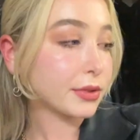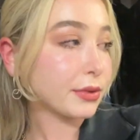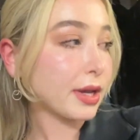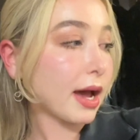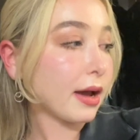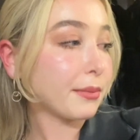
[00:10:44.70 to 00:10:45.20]
So
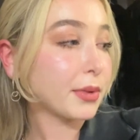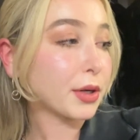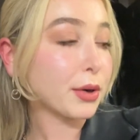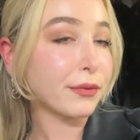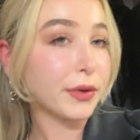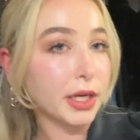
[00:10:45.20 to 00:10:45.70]
yeah, I'm gonna
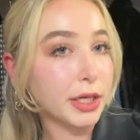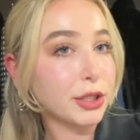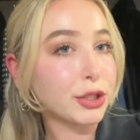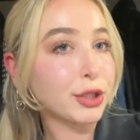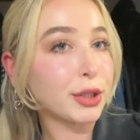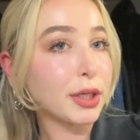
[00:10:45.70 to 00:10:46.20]
go
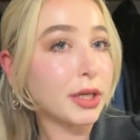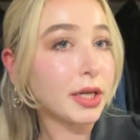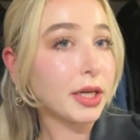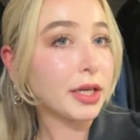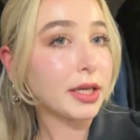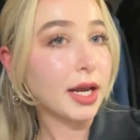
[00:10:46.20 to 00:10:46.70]
finish
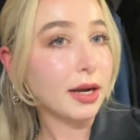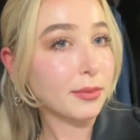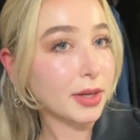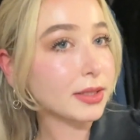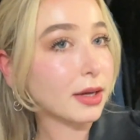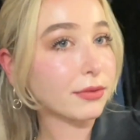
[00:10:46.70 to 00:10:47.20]
getting
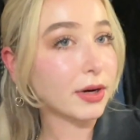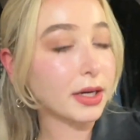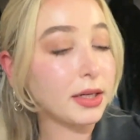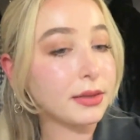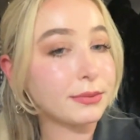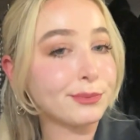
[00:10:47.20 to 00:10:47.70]
myself
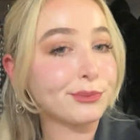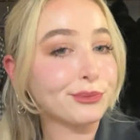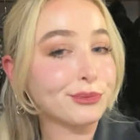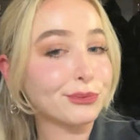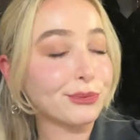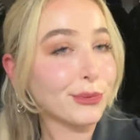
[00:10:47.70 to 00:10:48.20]
ready
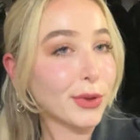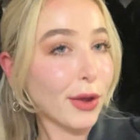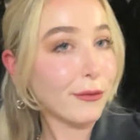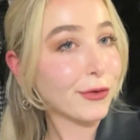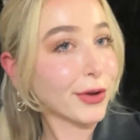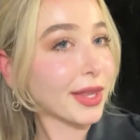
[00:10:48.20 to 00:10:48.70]

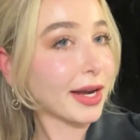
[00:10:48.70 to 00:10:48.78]
for the